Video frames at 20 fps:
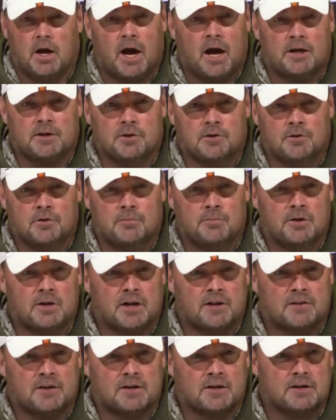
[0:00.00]
I do, but
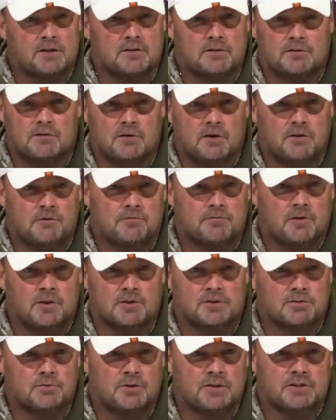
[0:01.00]
I think it
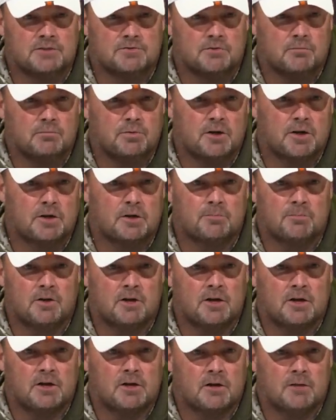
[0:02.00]
fluctuates from player to
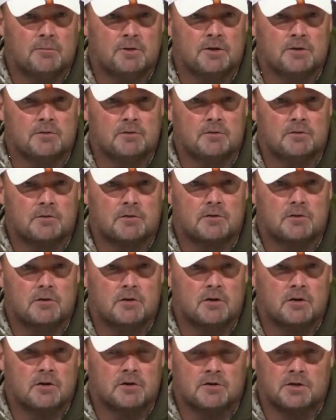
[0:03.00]
player. I mean,
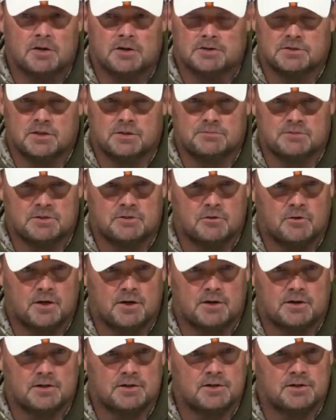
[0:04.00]
Nick Chubb's in
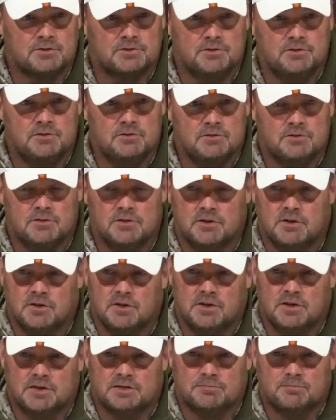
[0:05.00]
great condition.
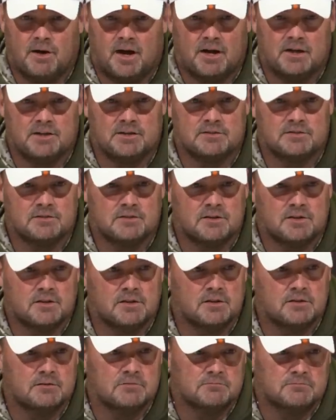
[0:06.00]
His body's
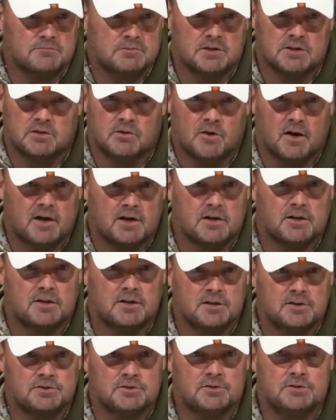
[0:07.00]
in great
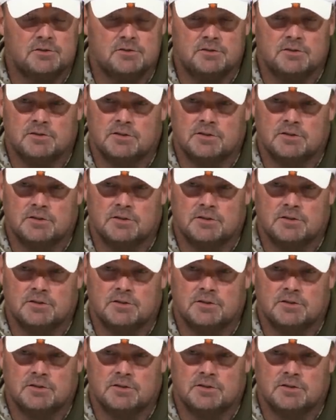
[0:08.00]
condition.